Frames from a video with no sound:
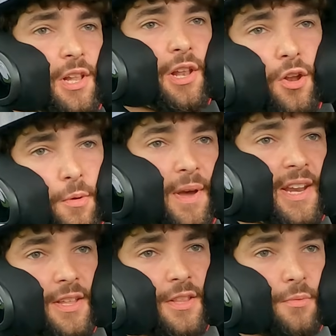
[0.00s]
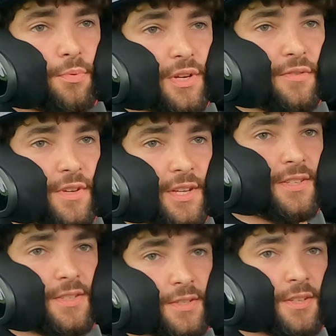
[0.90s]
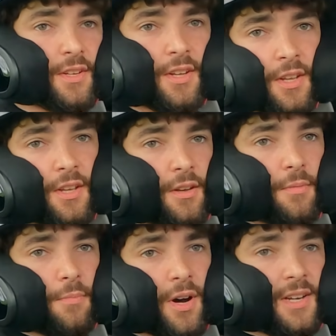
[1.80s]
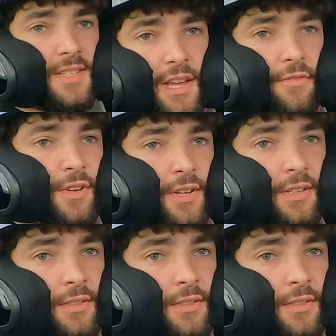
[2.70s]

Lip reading: a lot better than the previous Mark 7.